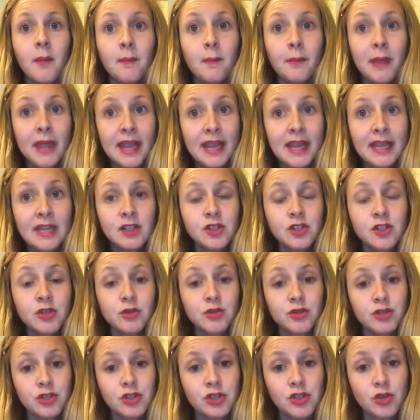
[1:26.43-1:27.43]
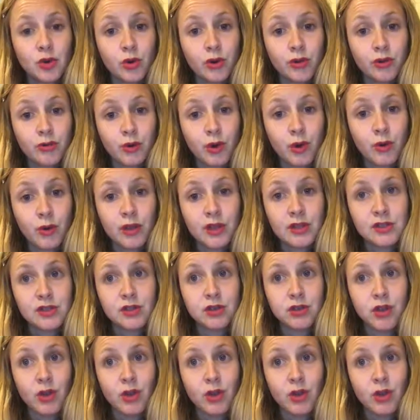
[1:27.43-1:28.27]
Pain due to sore throat is